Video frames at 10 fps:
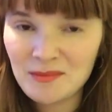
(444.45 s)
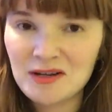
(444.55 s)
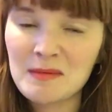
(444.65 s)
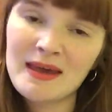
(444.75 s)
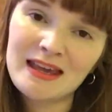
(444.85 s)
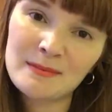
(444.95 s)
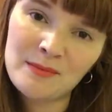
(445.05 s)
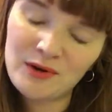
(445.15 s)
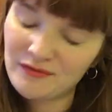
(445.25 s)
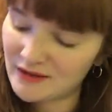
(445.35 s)
I'm going to be making my
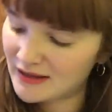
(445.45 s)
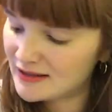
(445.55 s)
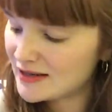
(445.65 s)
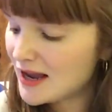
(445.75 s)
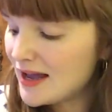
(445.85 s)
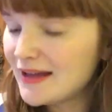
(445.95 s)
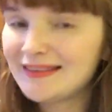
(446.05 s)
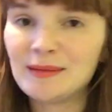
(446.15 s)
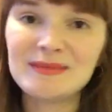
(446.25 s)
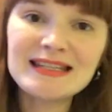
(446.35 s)
boyfriend
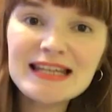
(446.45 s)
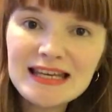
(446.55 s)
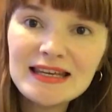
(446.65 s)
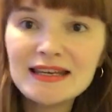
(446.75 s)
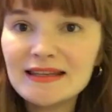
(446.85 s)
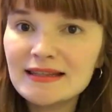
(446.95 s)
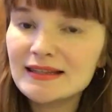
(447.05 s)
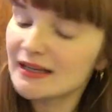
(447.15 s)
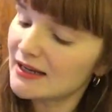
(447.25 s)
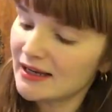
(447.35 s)
some tees,
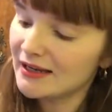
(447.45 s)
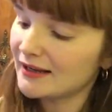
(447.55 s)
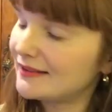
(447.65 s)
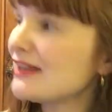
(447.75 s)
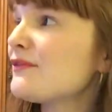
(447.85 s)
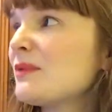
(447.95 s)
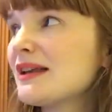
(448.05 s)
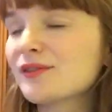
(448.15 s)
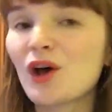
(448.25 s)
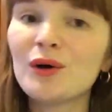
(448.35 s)
because even
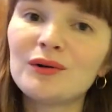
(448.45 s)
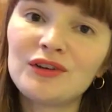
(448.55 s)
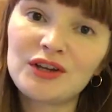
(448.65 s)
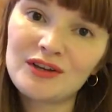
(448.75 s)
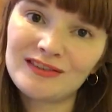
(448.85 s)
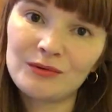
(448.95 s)
when it's cold, you